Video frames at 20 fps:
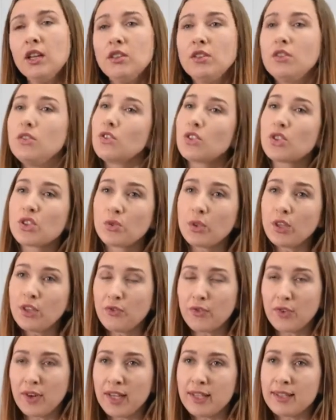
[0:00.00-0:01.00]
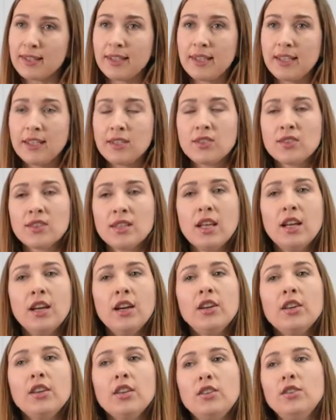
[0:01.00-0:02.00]
You use short phrases,
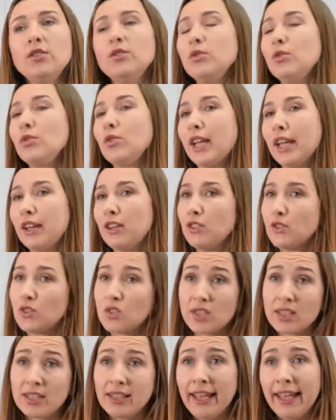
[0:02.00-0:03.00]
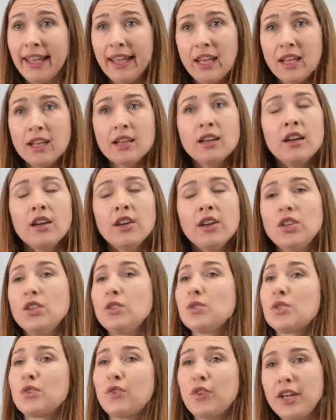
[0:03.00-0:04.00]
you can use slang, you
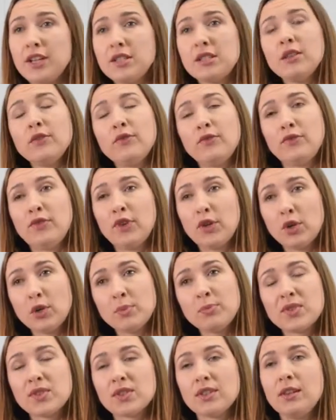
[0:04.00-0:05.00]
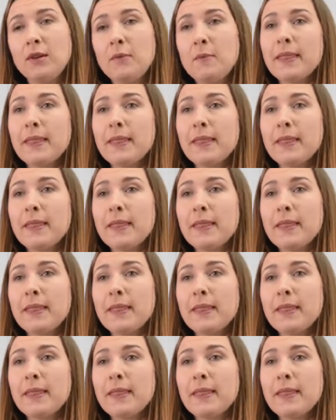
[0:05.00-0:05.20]
use phrasal verbs,